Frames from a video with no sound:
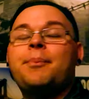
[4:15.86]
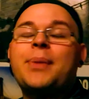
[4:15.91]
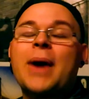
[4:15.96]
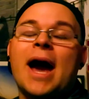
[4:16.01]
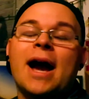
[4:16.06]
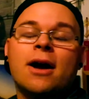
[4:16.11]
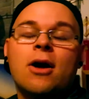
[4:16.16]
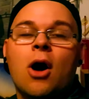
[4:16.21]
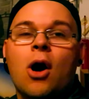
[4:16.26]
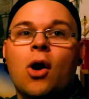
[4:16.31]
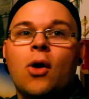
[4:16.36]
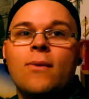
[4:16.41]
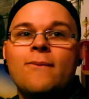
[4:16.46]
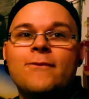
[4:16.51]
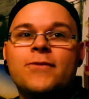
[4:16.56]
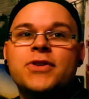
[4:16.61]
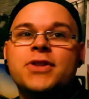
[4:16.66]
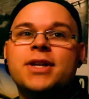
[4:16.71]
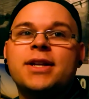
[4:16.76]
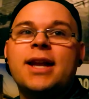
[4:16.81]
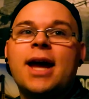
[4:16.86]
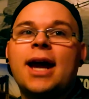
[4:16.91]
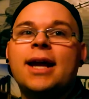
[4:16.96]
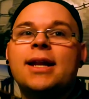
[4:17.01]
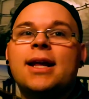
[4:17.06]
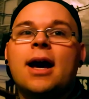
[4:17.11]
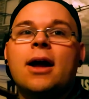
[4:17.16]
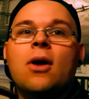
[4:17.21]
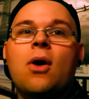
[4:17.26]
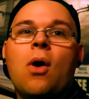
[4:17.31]
Back home for the
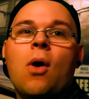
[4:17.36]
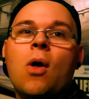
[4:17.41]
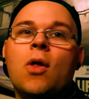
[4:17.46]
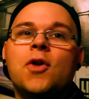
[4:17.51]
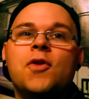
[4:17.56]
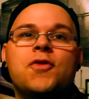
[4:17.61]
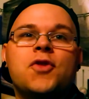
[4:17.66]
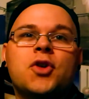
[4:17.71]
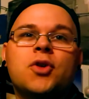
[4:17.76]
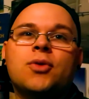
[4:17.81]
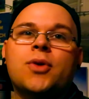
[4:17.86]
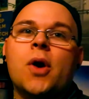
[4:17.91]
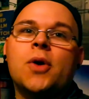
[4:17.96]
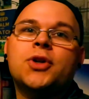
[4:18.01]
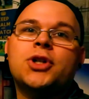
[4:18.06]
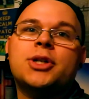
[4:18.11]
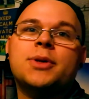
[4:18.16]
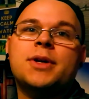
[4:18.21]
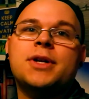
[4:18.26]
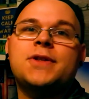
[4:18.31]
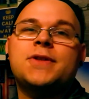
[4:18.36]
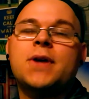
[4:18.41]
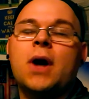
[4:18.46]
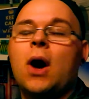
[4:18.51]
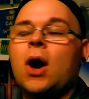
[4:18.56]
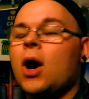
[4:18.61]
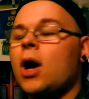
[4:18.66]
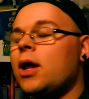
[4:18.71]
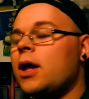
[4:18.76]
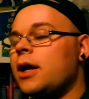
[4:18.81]
night, got all of the groceries
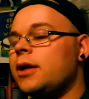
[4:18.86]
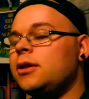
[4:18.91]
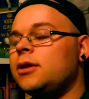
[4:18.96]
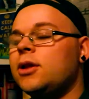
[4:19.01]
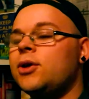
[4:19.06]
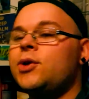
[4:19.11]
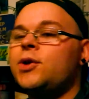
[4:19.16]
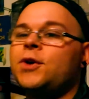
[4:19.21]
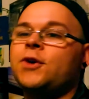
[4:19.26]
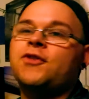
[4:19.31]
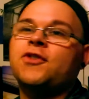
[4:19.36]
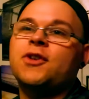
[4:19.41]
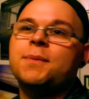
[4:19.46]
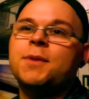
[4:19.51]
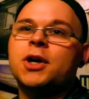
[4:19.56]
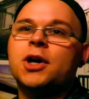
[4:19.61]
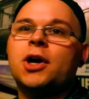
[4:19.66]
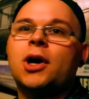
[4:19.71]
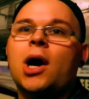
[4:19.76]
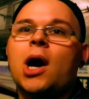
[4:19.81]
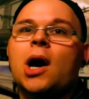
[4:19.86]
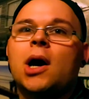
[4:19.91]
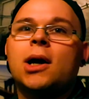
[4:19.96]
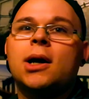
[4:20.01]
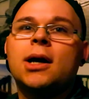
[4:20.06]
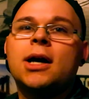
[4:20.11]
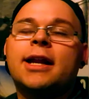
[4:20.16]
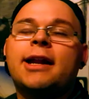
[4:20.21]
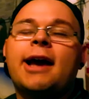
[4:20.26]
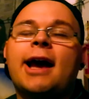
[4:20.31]
all unloaded from the
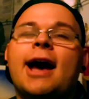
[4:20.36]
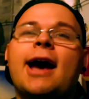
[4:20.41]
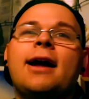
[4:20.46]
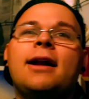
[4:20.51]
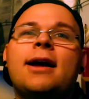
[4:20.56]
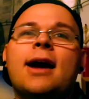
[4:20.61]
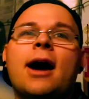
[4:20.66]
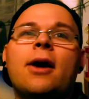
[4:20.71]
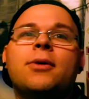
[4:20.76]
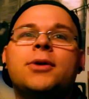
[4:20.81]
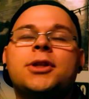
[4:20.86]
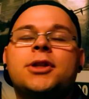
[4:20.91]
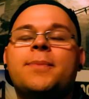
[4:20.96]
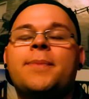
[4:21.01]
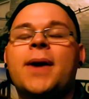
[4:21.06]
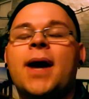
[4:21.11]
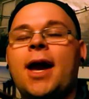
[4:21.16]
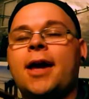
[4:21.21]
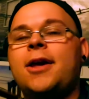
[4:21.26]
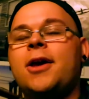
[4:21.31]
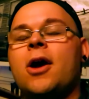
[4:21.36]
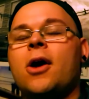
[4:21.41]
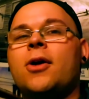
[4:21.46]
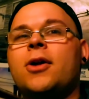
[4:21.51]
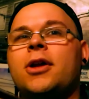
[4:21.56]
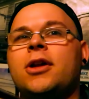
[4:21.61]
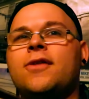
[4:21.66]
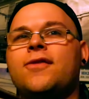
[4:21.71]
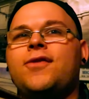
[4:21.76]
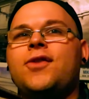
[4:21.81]
car. Gonna head out to the backyard
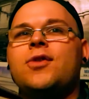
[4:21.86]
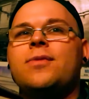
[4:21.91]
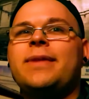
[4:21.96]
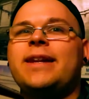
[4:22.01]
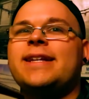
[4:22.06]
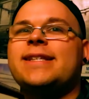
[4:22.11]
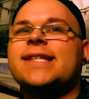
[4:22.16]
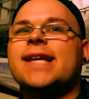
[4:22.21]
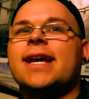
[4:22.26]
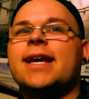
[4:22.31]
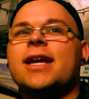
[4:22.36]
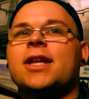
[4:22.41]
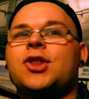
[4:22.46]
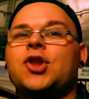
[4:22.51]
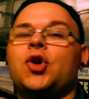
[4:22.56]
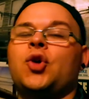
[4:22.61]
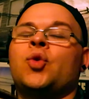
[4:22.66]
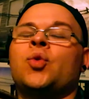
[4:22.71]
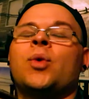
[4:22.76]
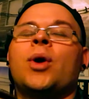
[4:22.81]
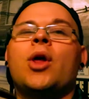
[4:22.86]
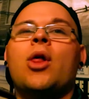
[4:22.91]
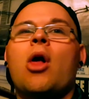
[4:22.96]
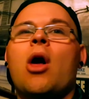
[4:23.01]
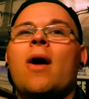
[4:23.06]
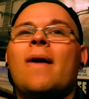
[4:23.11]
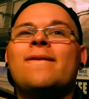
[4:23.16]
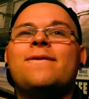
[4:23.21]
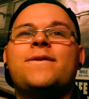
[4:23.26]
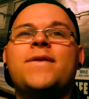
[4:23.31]
in a few minutes and get the grill
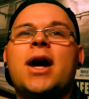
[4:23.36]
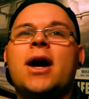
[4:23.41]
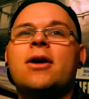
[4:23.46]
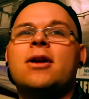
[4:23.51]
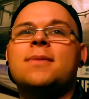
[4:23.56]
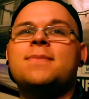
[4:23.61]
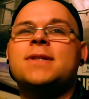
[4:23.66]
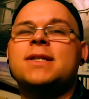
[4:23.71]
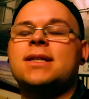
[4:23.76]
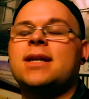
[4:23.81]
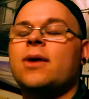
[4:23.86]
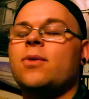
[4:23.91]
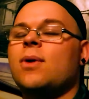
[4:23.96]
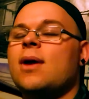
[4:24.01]
all fired up tonight.